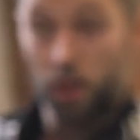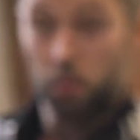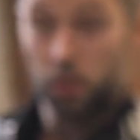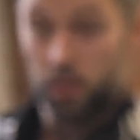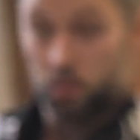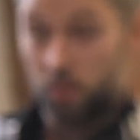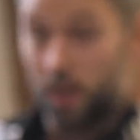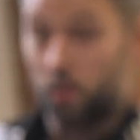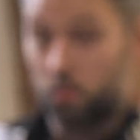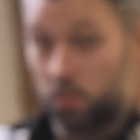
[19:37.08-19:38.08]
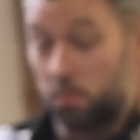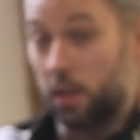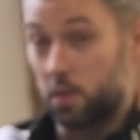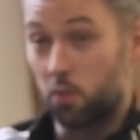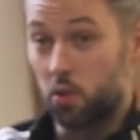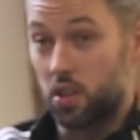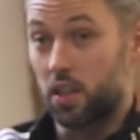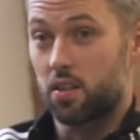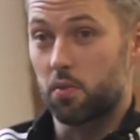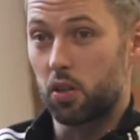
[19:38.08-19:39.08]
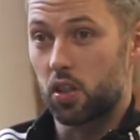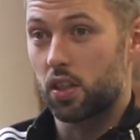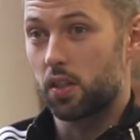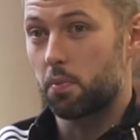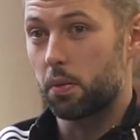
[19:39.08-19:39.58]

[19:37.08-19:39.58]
where the money is now, which makes more sense commercially.